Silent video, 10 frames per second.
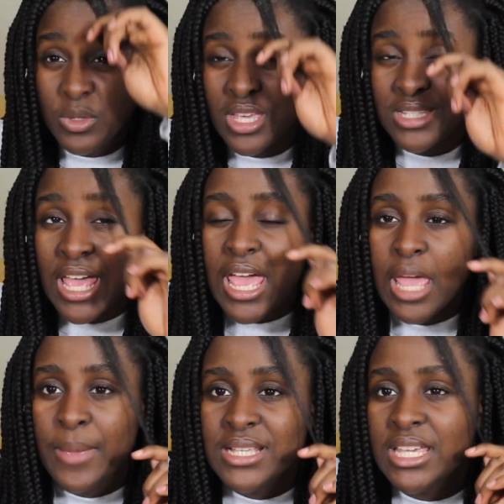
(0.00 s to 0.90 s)
because
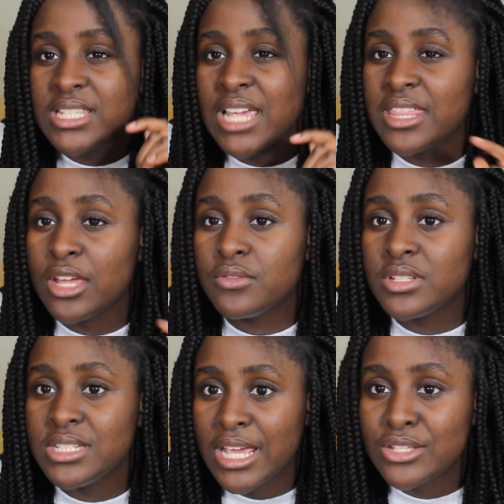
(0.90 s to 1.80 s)
it makes it easier at the end of
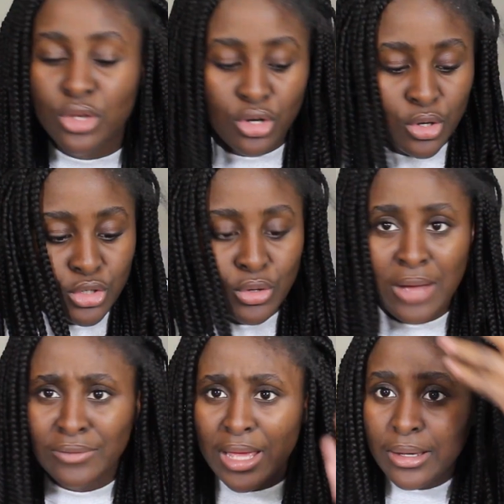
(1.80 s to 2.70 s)
the day. So you don't
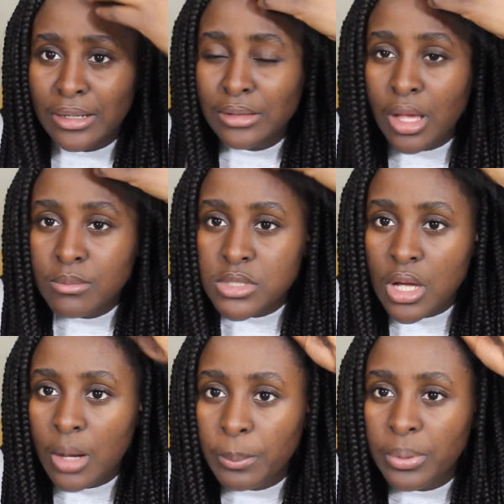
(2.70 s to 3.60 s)
have like clumped
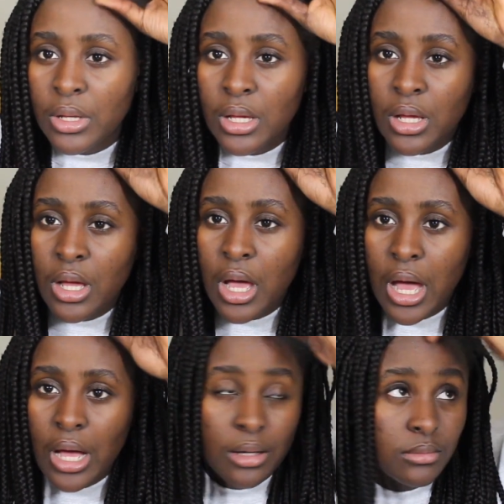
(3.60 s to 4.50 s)
up
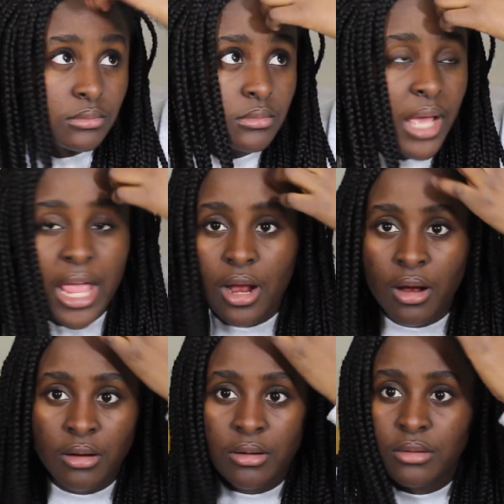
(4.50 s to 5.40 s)

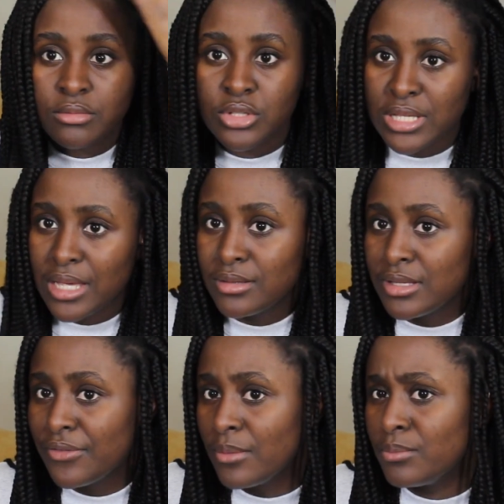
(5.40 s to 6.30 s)
hair, just like
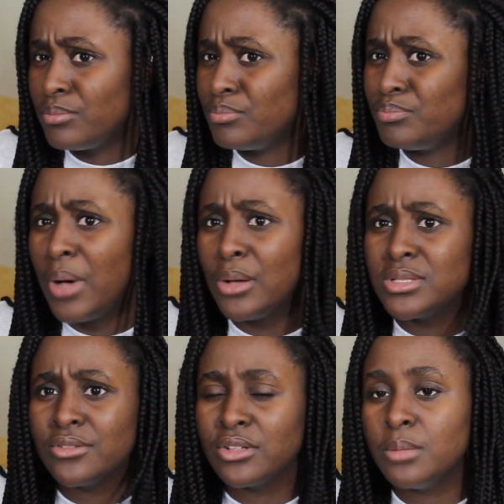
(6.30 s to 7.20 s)
different
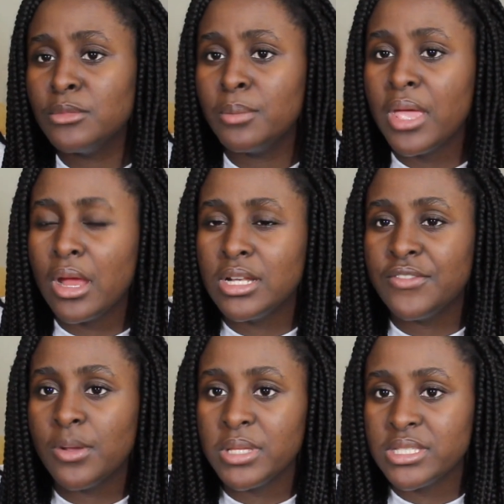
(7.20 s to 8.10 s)
pouts of clumped up hair in
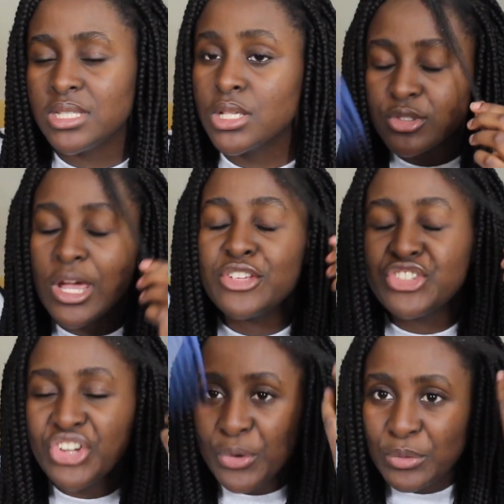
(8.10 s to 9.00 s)
different places. So
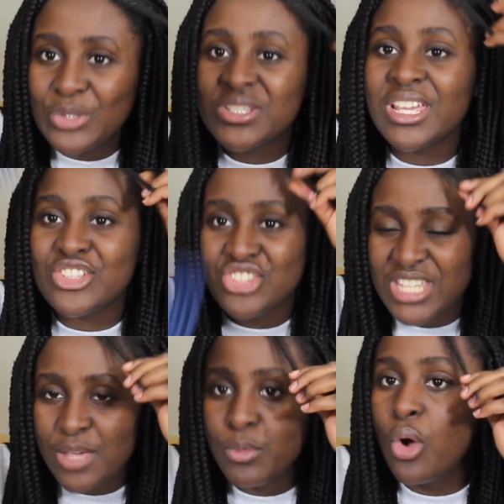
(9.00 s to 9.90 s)
as you're losing it, you
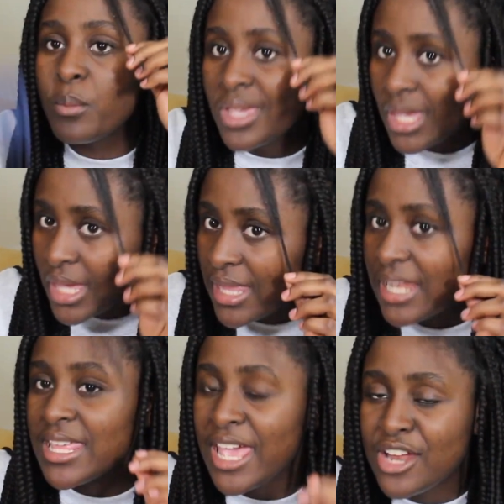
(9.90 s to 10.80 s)
just keep combing it, and
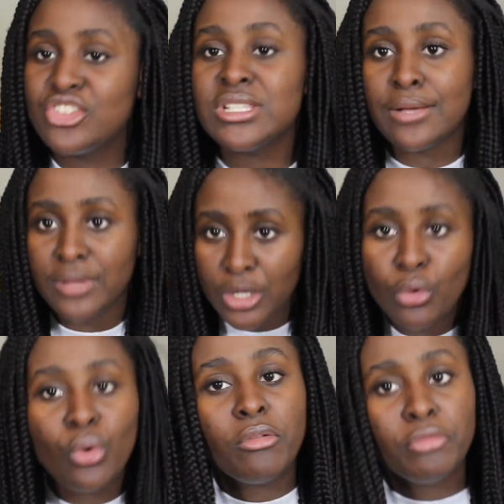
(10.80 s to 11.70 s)
at the end you just have like a
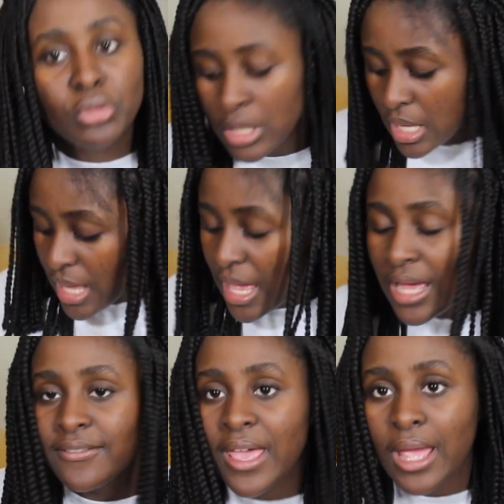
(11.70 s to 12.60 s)
whole full
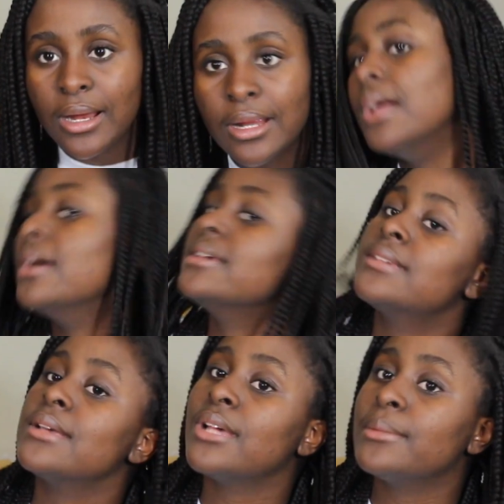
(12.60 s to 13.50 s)
head of hair.
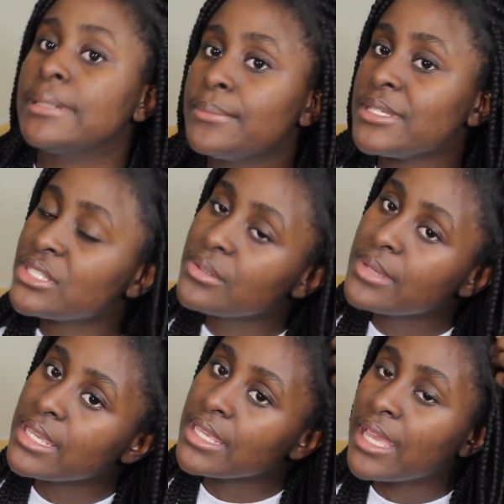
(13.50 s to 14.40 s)
So that's what I'm gonna be
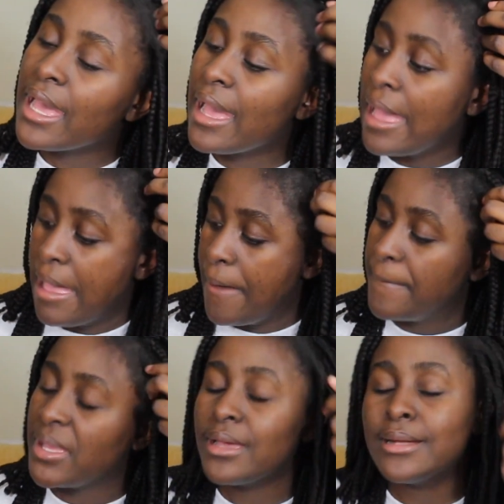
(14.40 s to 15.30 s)
doing.
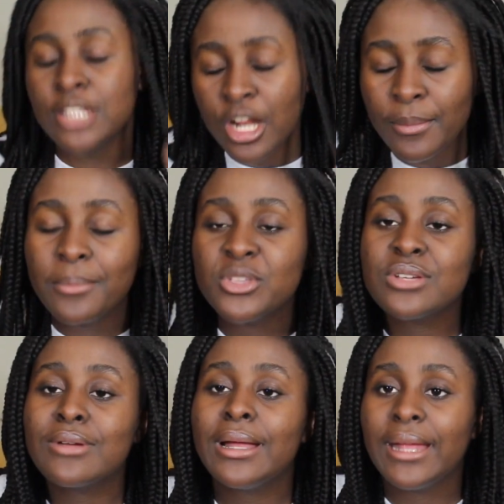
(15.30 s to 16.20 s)
I'm gonna turn on my
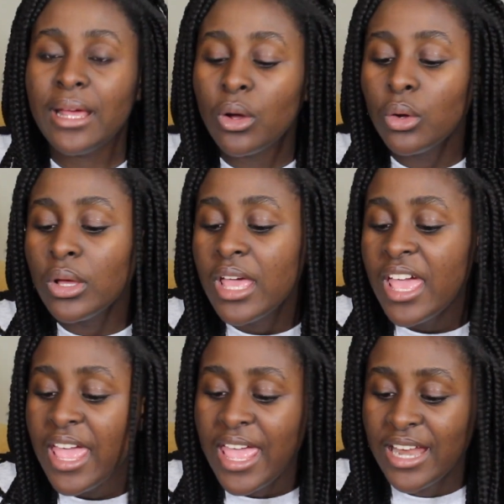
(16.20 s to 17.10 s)
music right now
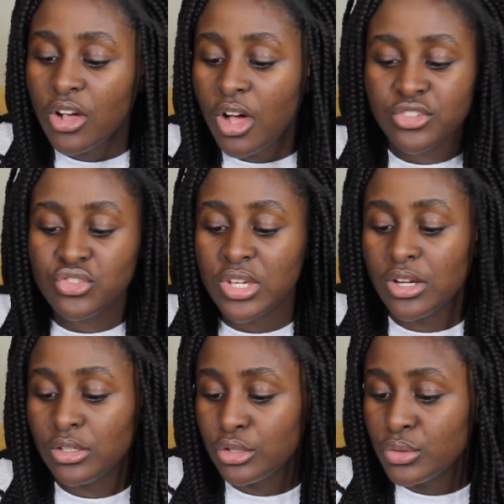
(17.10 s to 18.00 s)
and
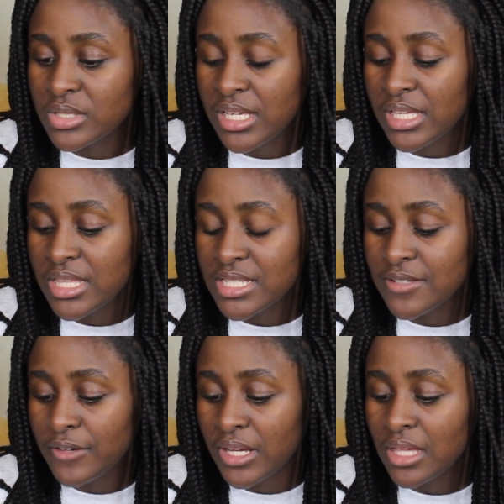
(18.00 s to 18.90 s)
concentrate on loosening
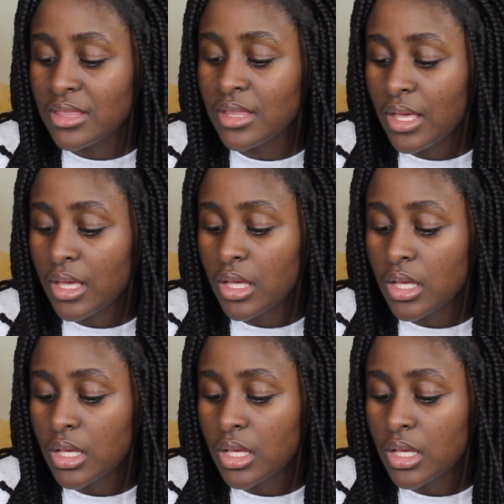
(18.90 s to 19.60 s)
this freaking thing.